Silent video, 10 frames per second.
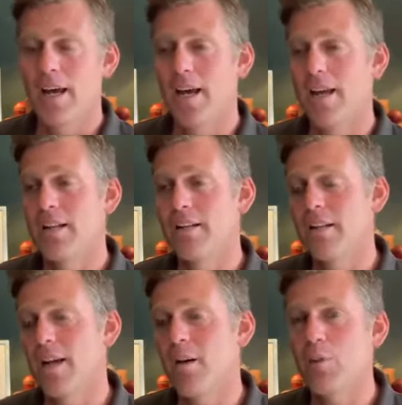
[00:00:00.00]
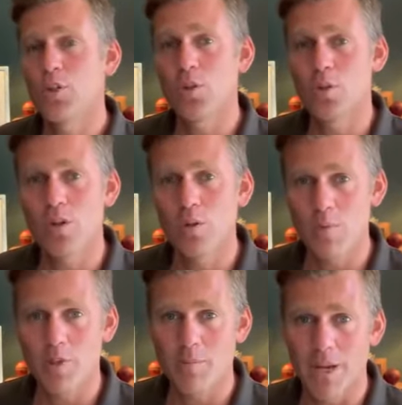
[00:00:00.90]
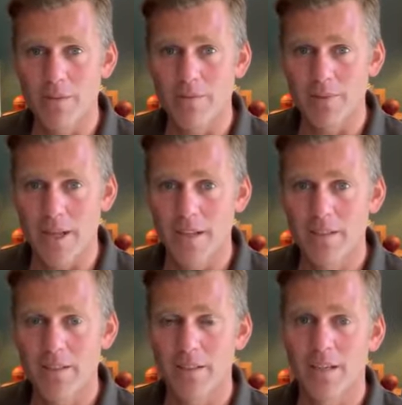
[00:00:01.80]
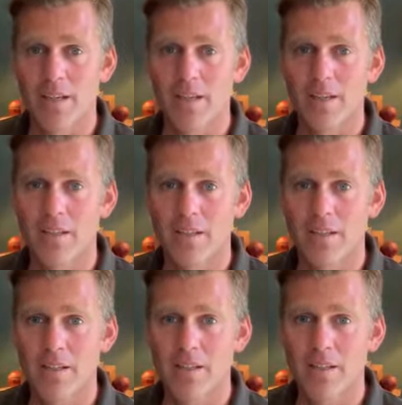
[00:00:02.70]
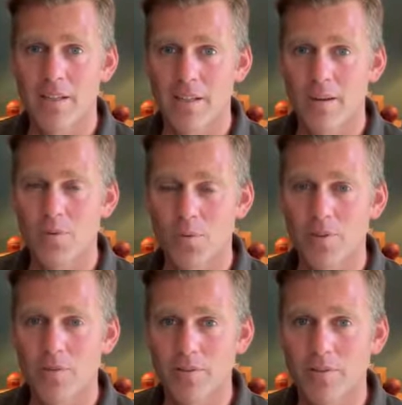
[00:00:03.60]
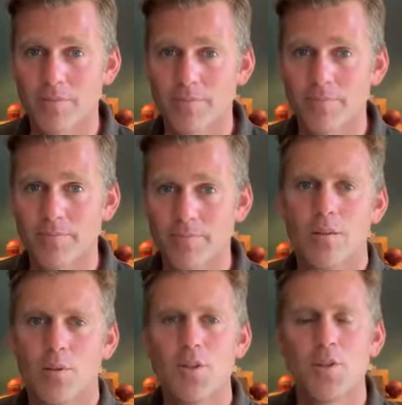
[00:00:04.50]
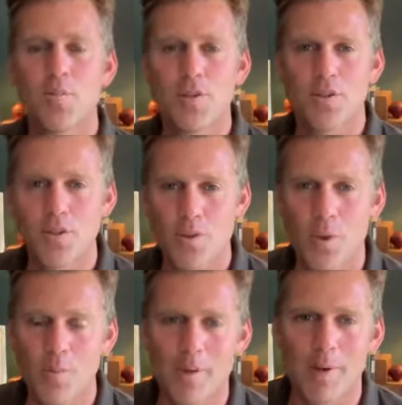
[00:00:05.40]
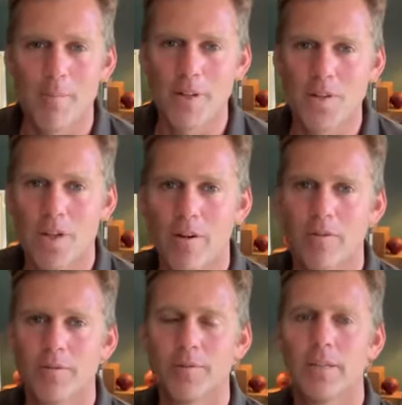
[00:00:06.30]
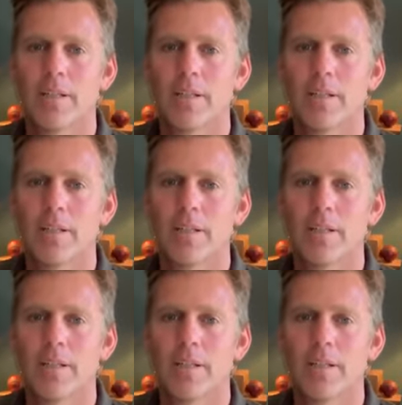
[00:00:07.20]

And, uh, and we saw an enormous amount of that. And, uh, and that was wonderful. What has this mission taught me about myself?